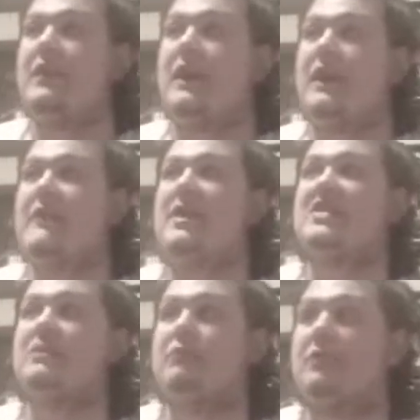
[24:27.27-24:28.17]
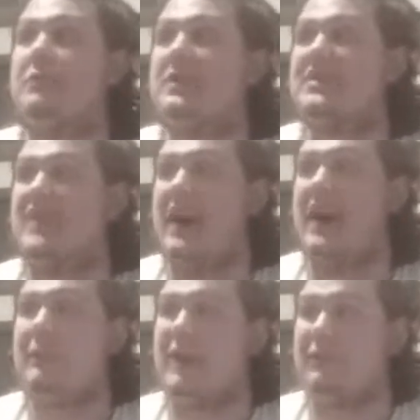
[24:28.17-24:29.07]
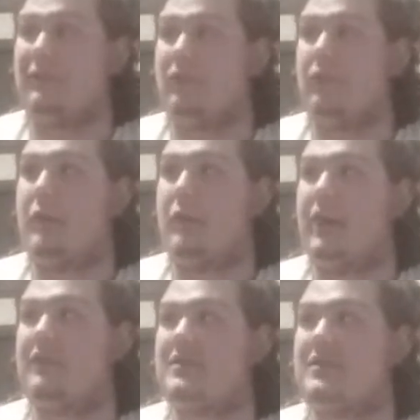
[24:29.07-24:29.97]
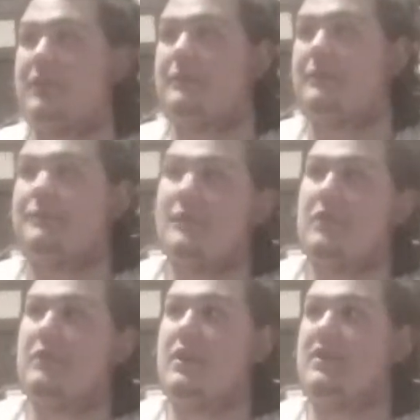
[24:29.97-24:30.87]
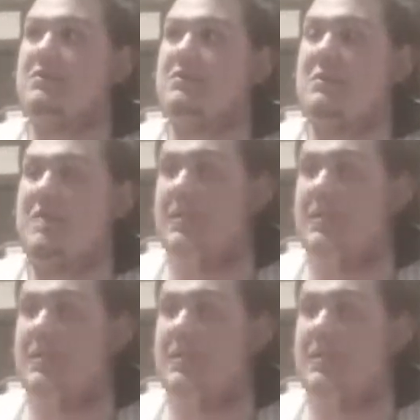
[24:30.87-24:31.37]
I've actually really wanted to see Hobgoblin for a while, so who knows? Maybe